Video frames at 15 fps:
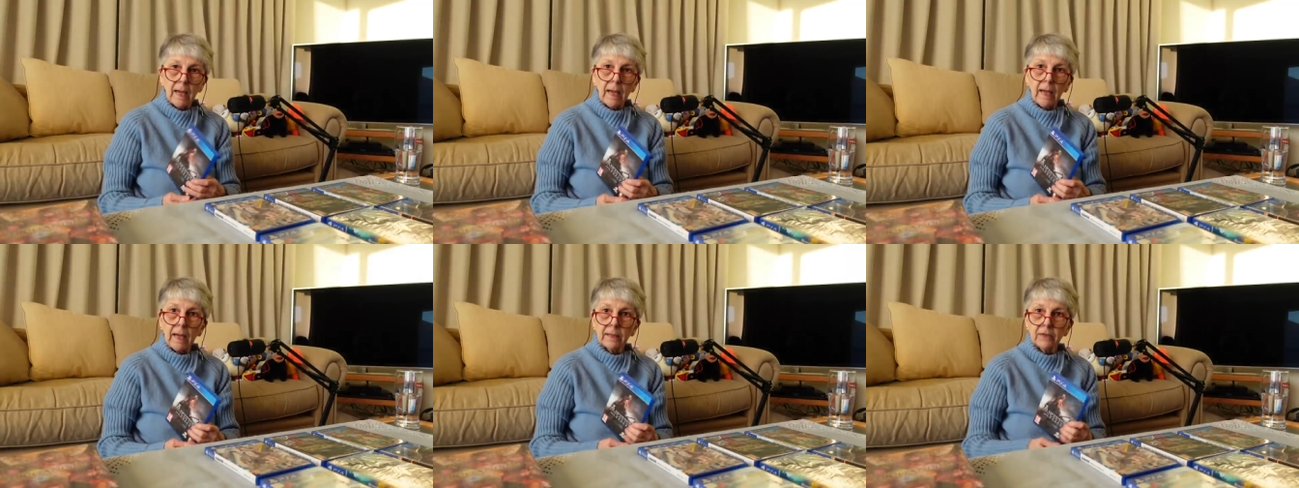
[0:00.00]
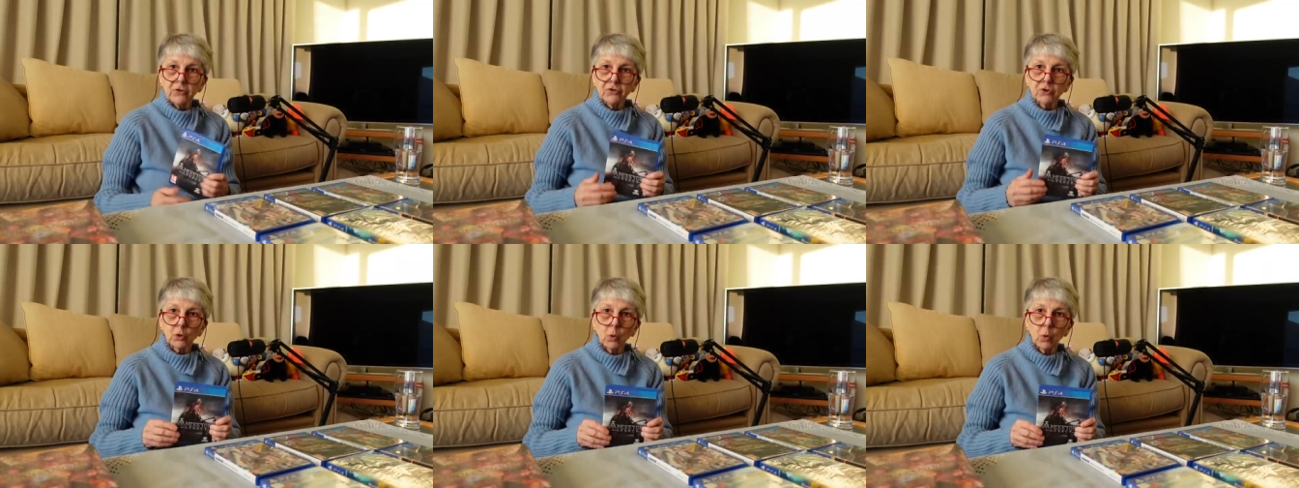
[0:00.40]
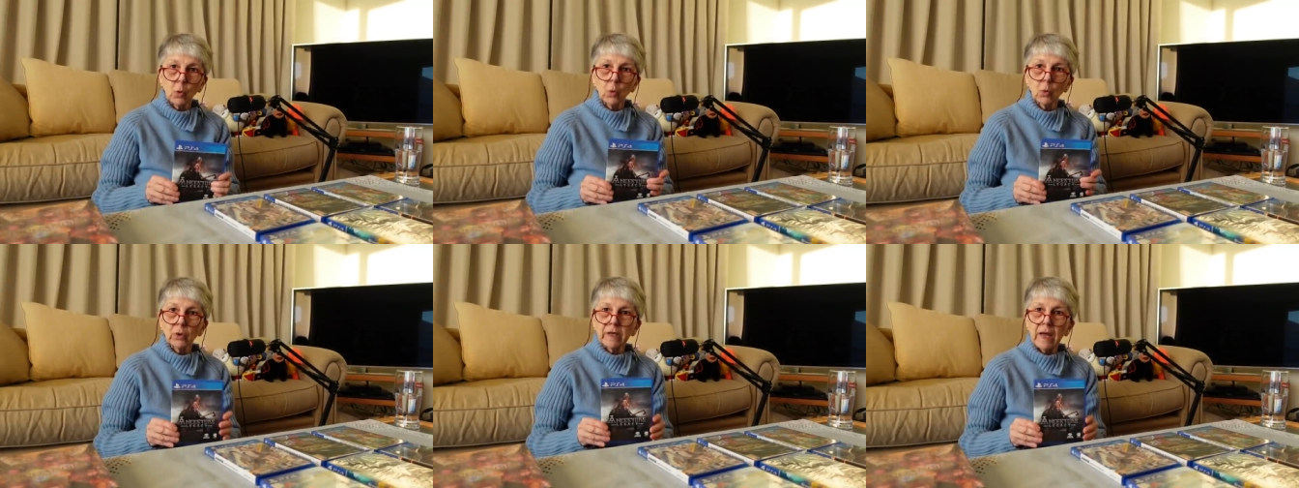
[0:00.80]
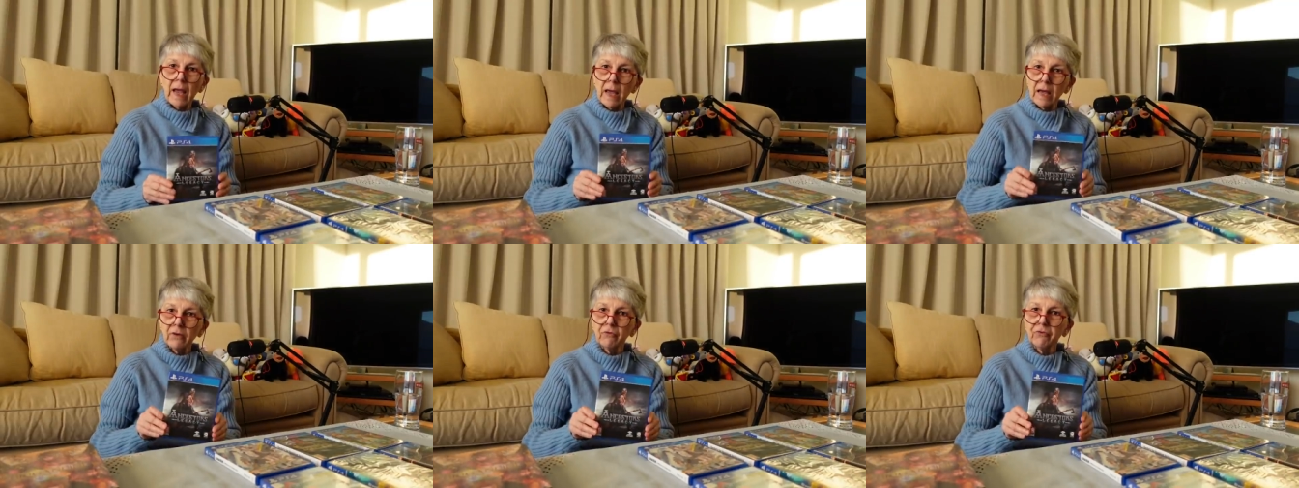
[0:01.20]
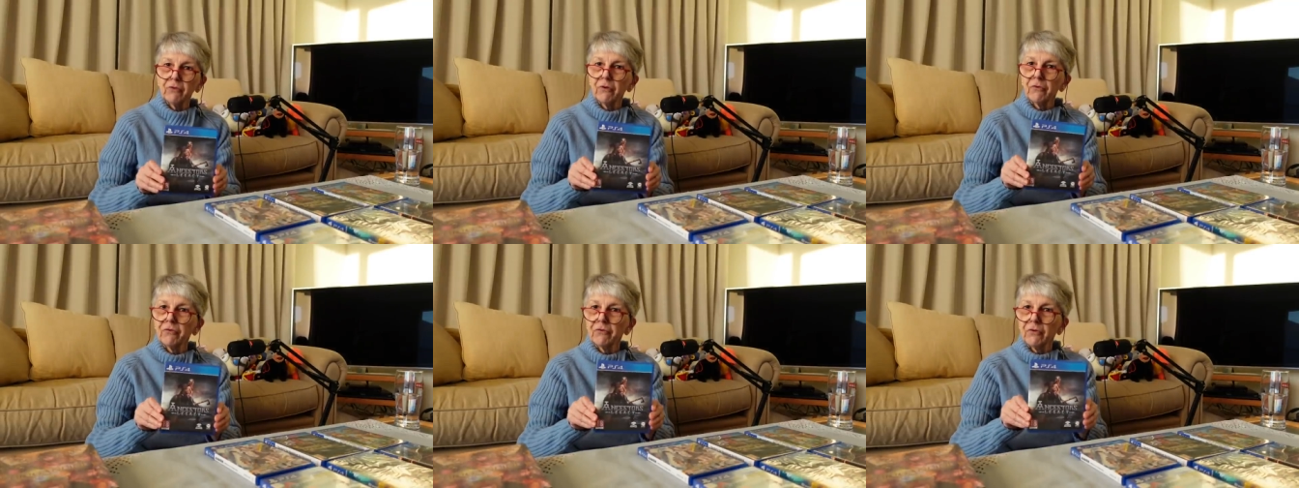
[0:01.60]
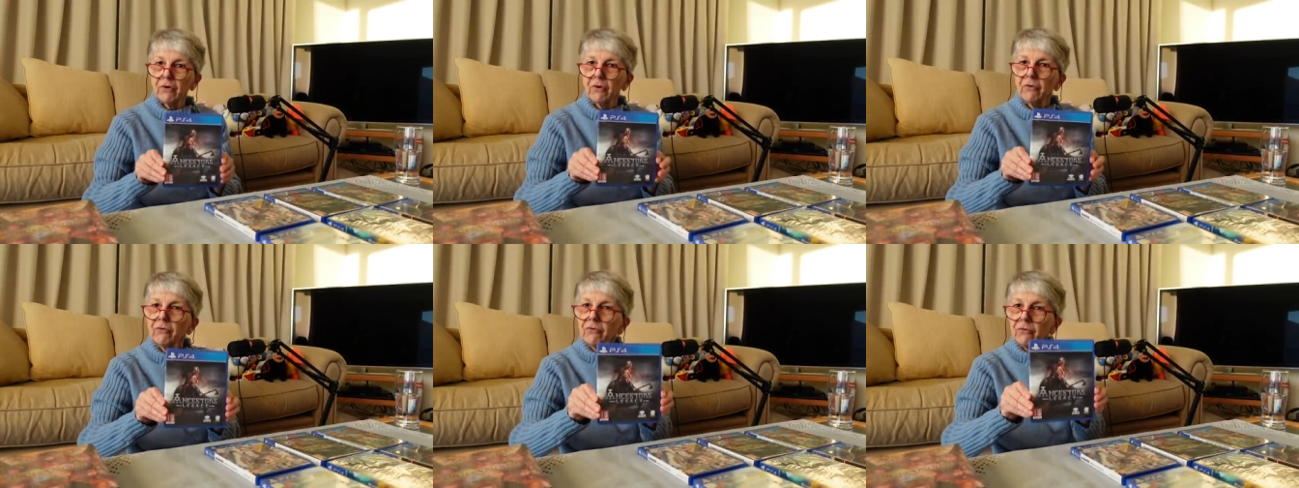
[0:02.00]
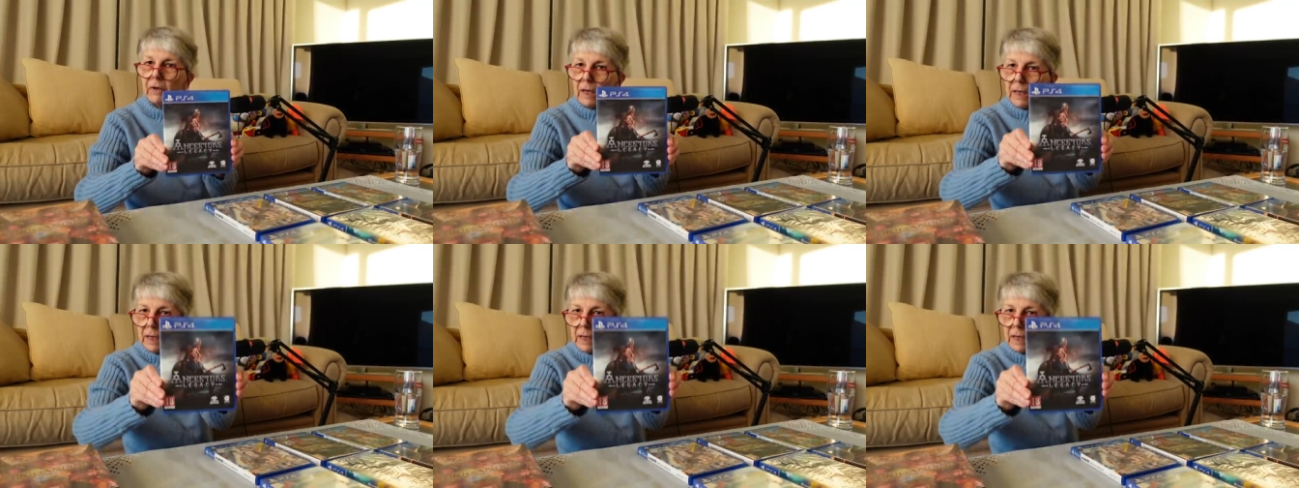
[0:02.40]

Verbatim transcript: and it's called Ancestors